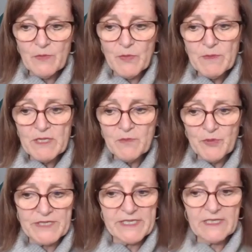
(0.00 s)
women in
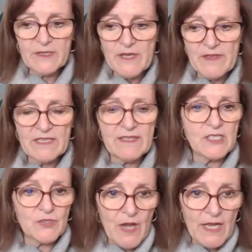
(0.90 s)
particular, I think they
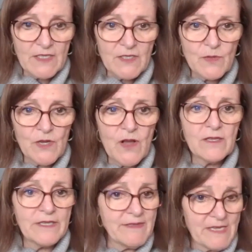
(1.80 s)
try to do it all
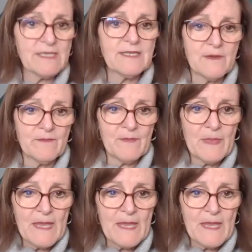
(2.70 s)
and then some.